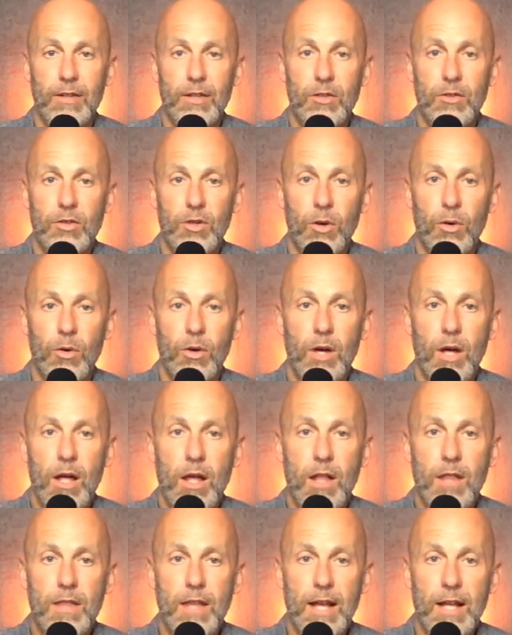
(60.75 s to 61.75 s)
And so
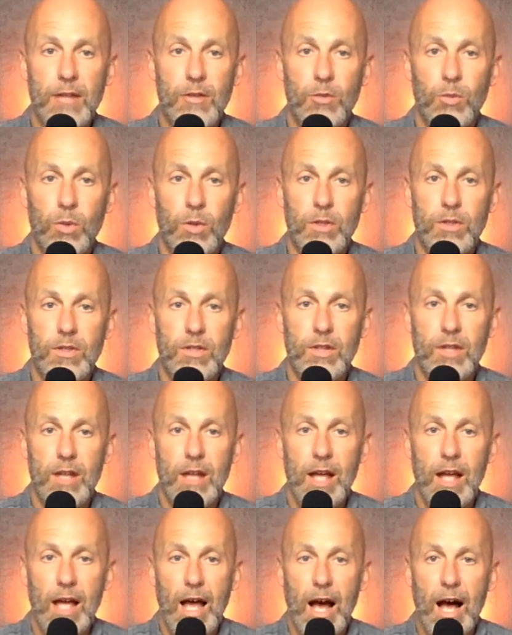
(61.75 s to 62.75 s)
that's what's
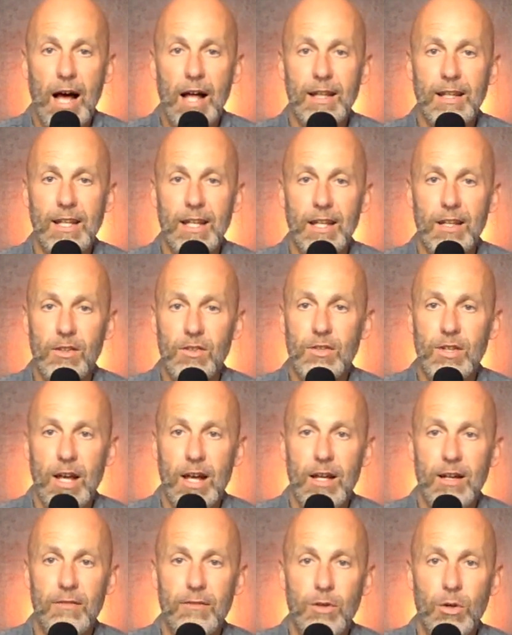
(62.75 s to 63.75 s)
on the
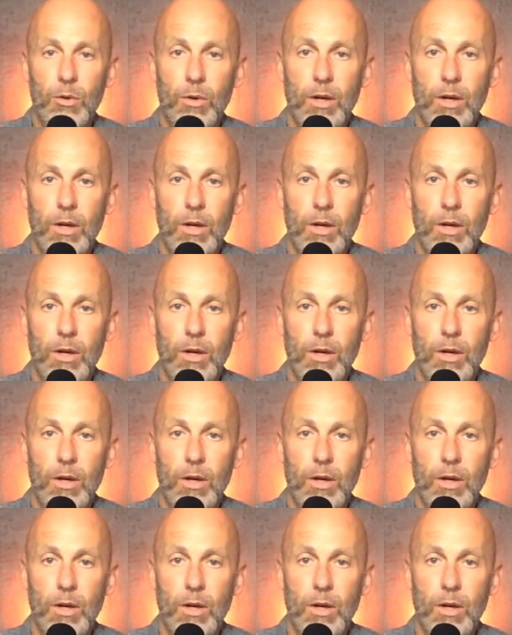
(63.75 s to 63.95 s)
inside of you